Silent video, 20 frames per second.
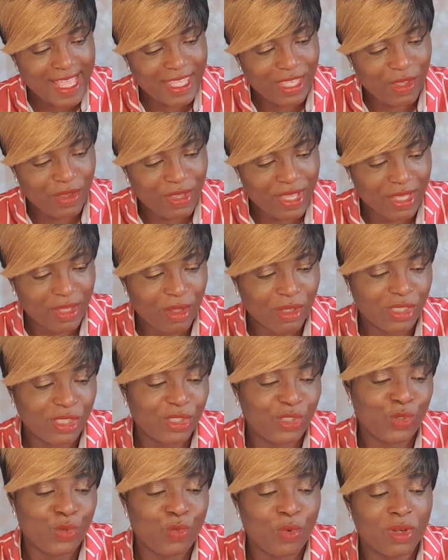You can
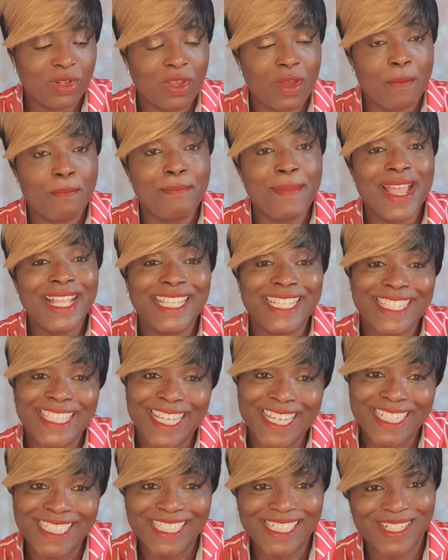also do one on
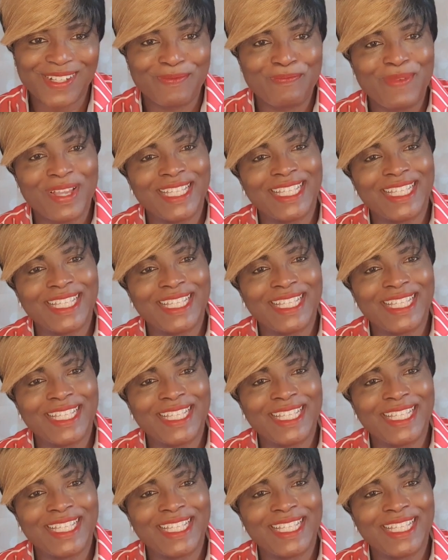meditation.